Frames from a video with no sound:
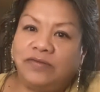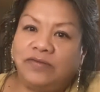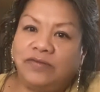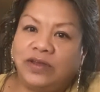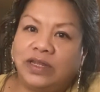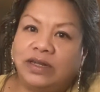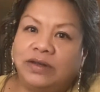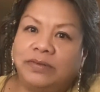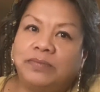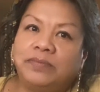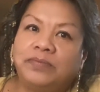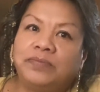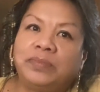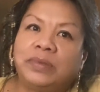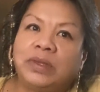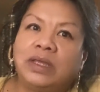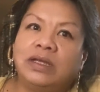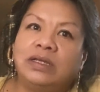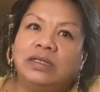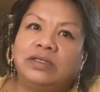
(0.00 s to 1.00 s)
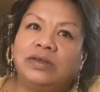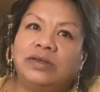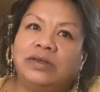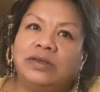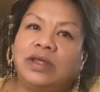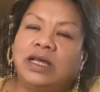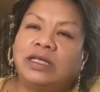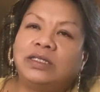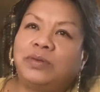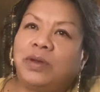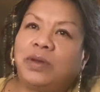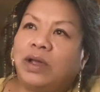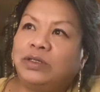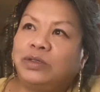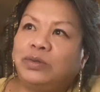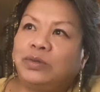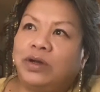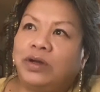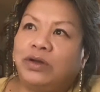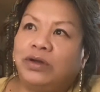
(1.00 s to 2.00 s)
and so that's why I
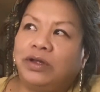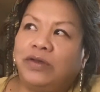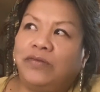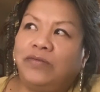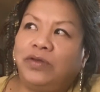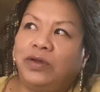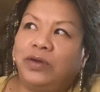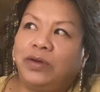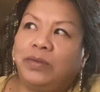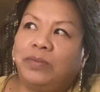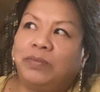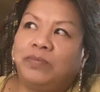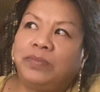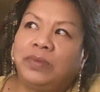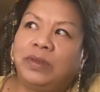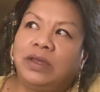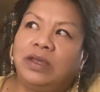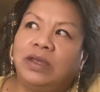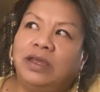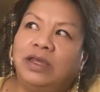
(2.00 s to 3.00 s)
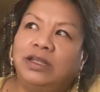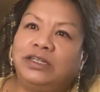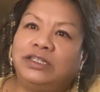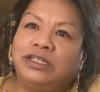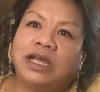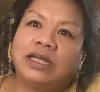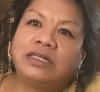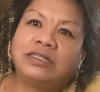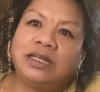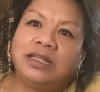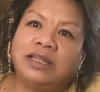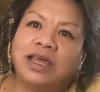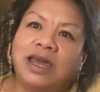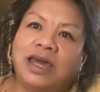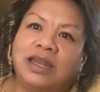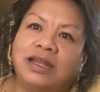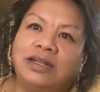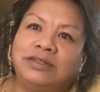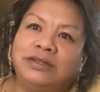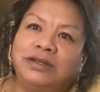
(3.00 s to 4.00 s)
was wondering if you're injecting that
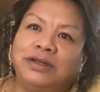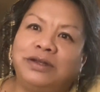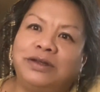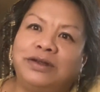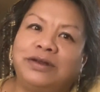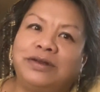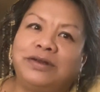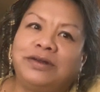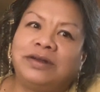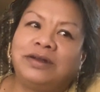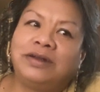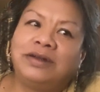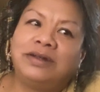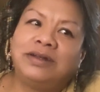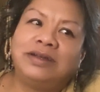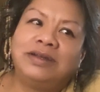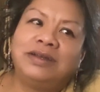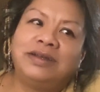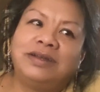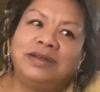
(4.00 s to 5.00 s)
into your yeah.